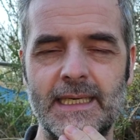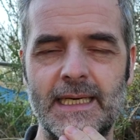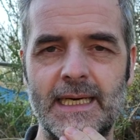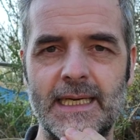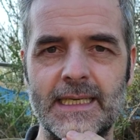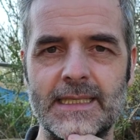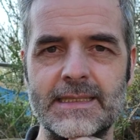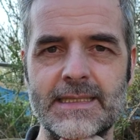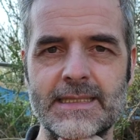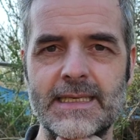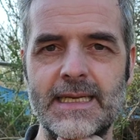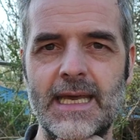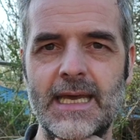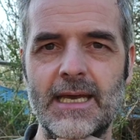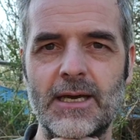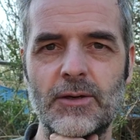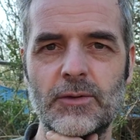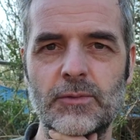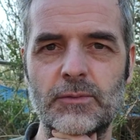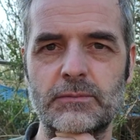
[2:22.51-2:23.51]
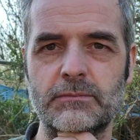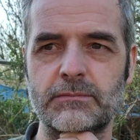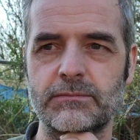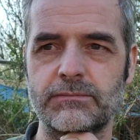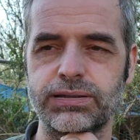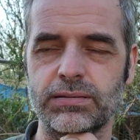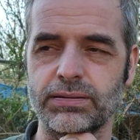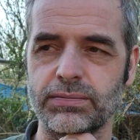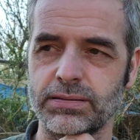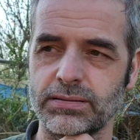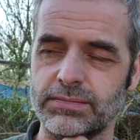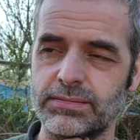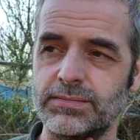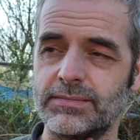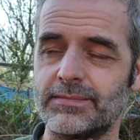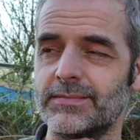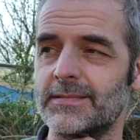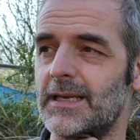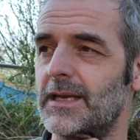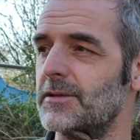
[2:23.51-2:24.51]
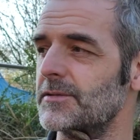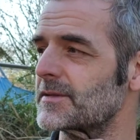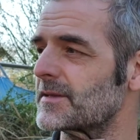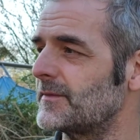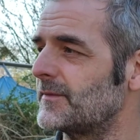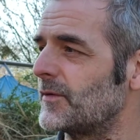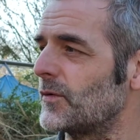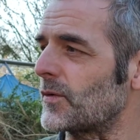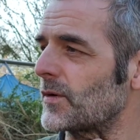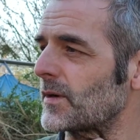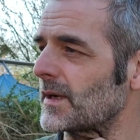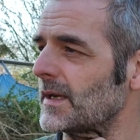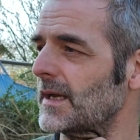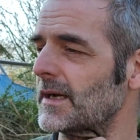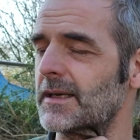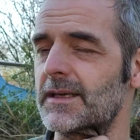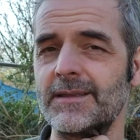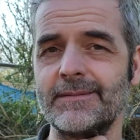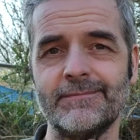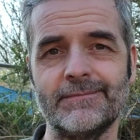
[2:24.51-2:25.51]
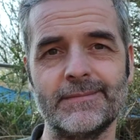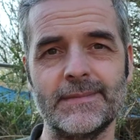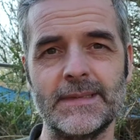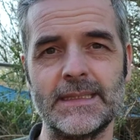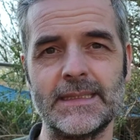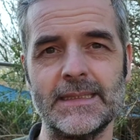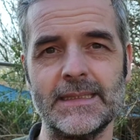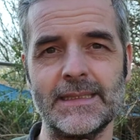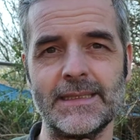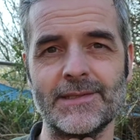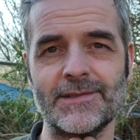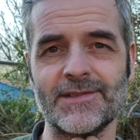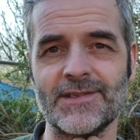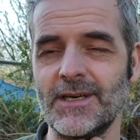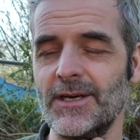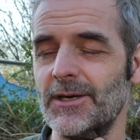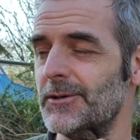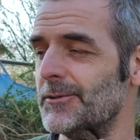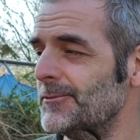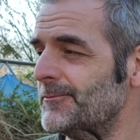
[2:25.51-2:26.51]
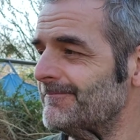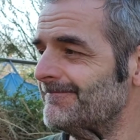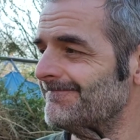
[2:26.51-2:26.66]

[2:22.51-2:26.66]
and it's now close to 4 o'clock. So